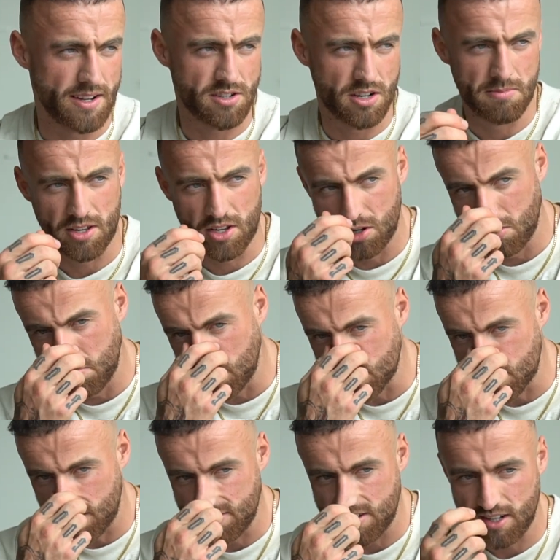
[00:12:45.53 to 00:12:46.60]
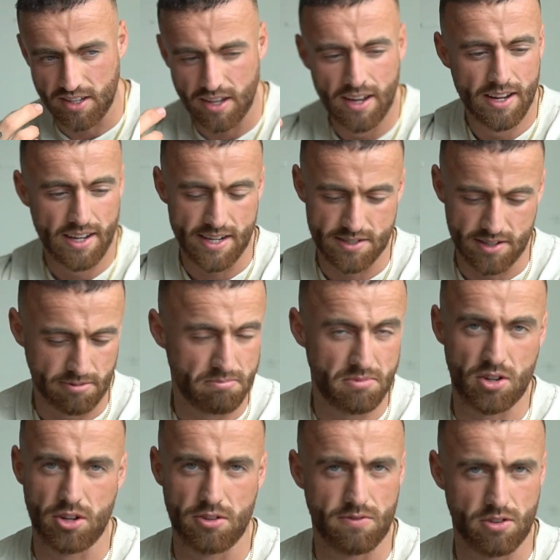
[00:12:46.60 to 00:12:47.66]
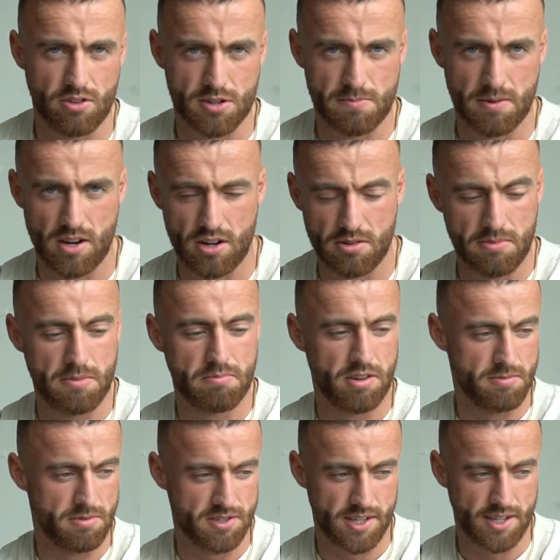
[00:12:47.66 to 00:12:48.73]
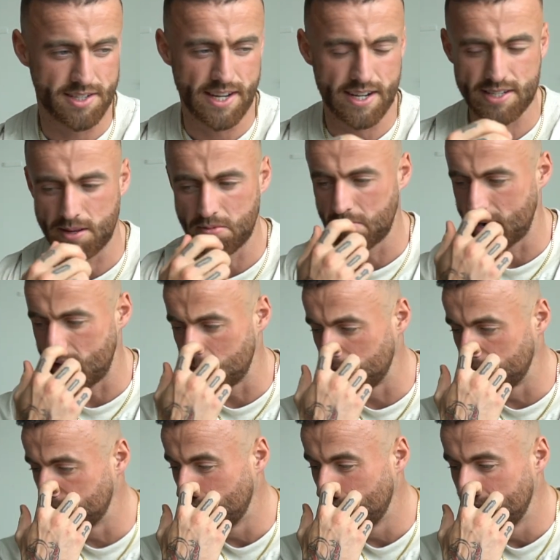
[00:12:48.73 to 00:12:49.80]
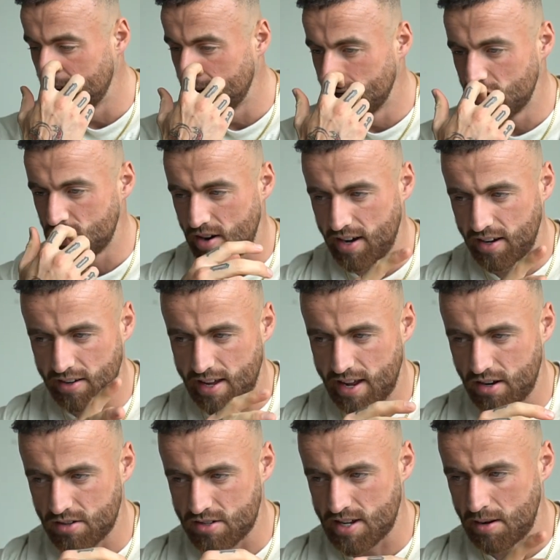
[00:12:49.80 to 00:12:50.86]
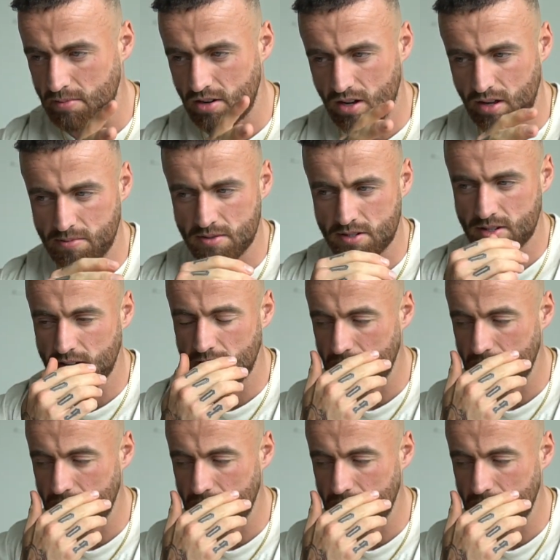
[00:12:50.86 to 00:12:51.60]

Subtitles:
It's going to be cool because obviously he's like 2 floors below me, pretty much the exact same apartment, training together at the same times.